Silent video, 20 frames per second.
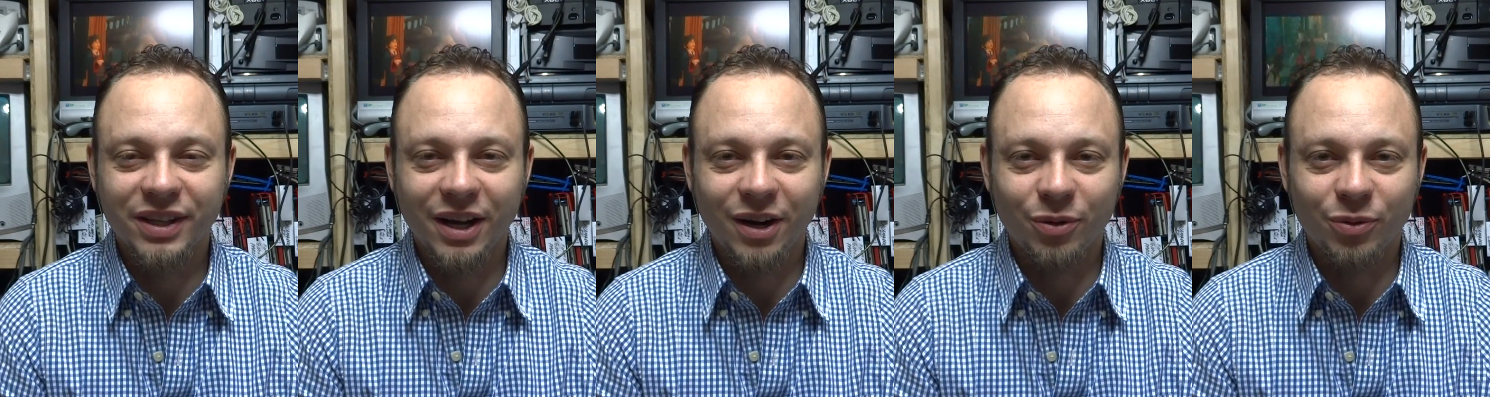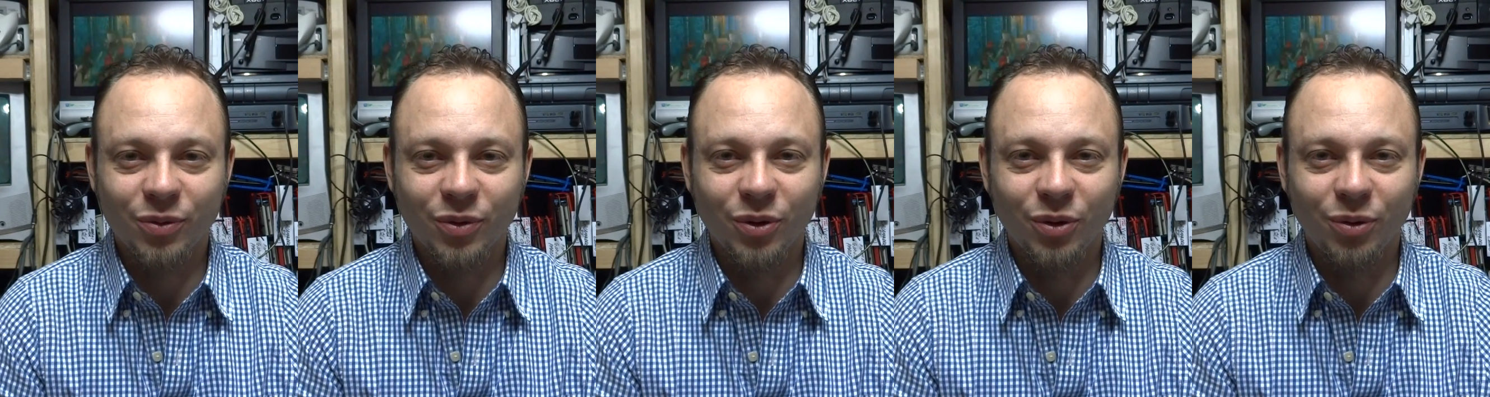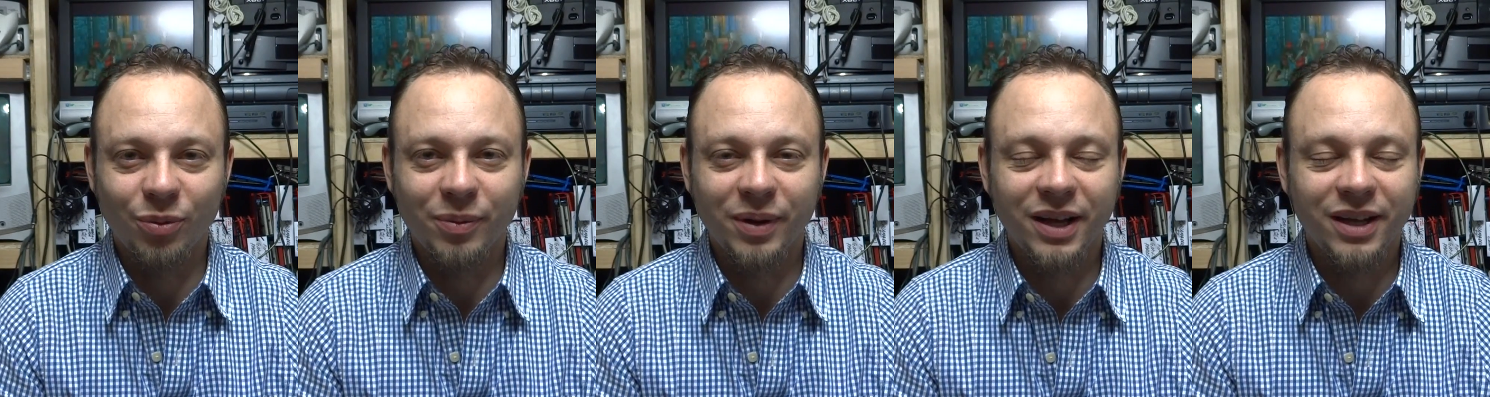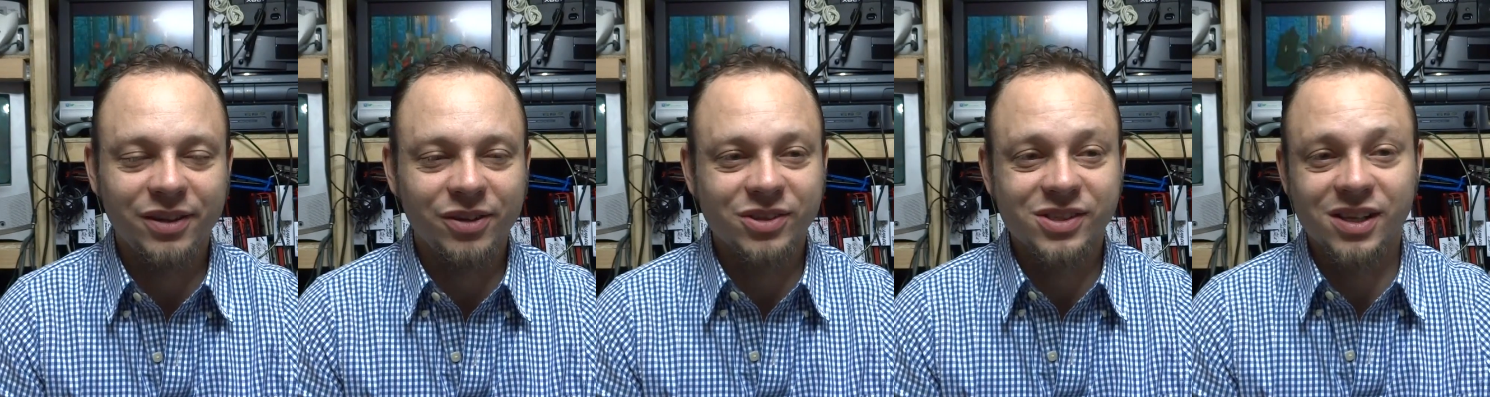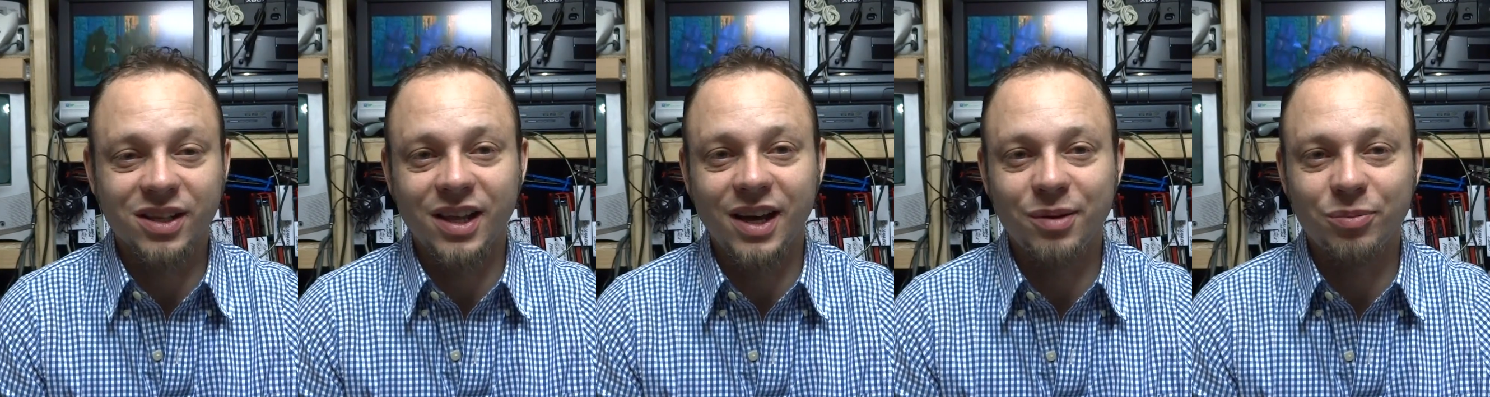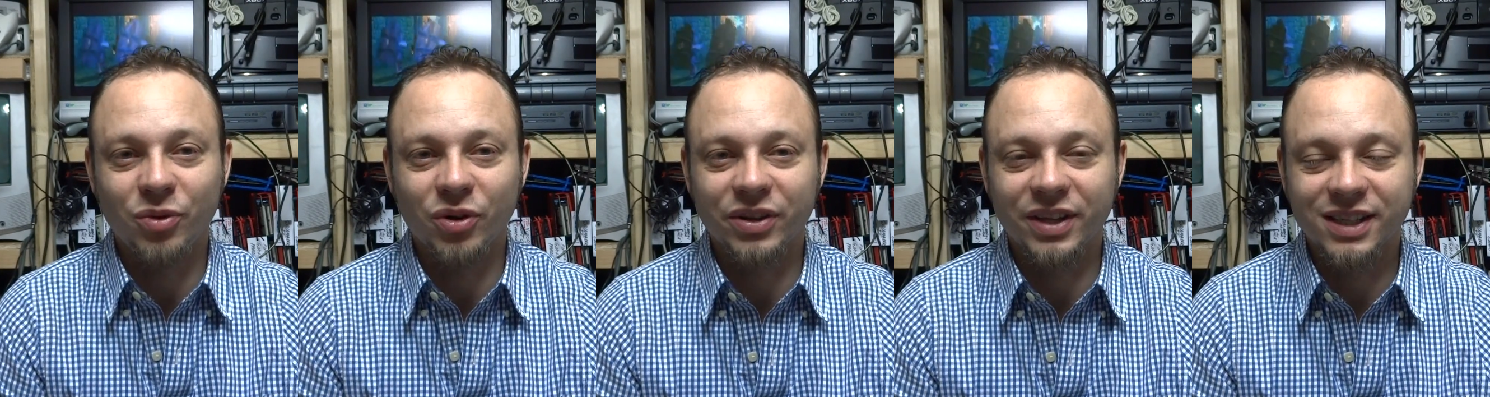that room, and there's a
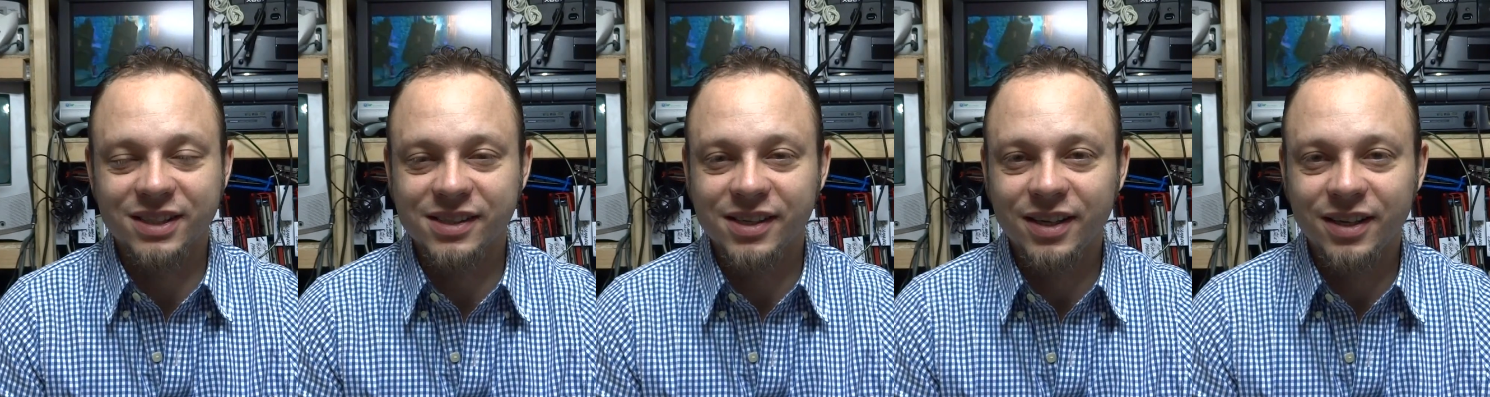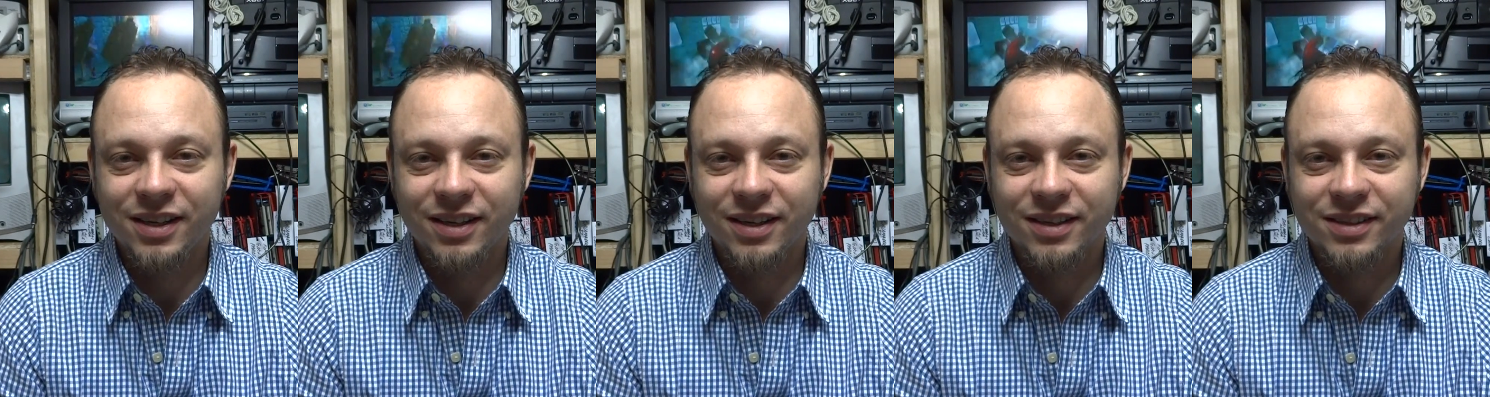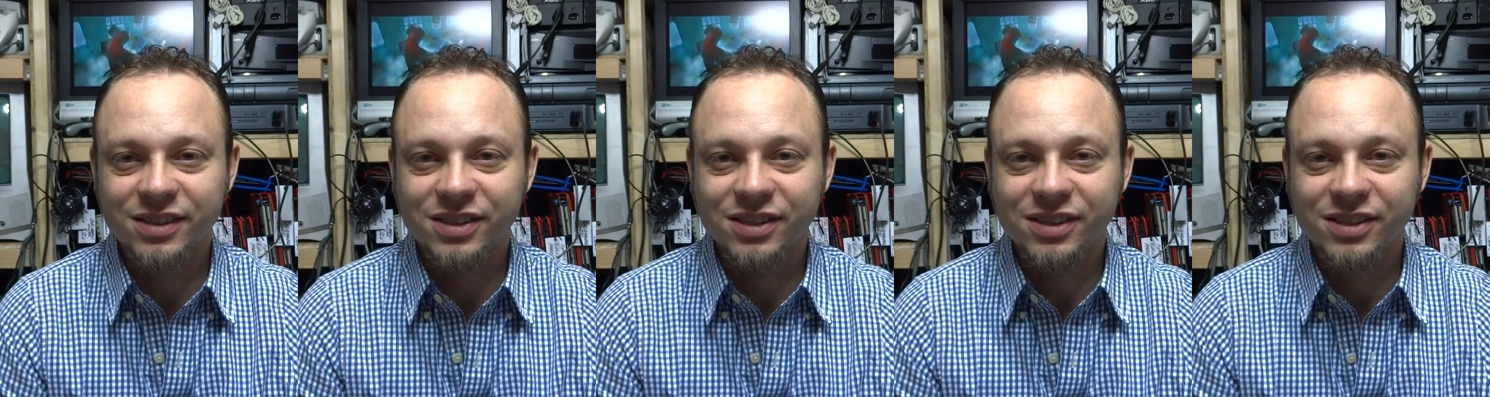lot more that's hidden.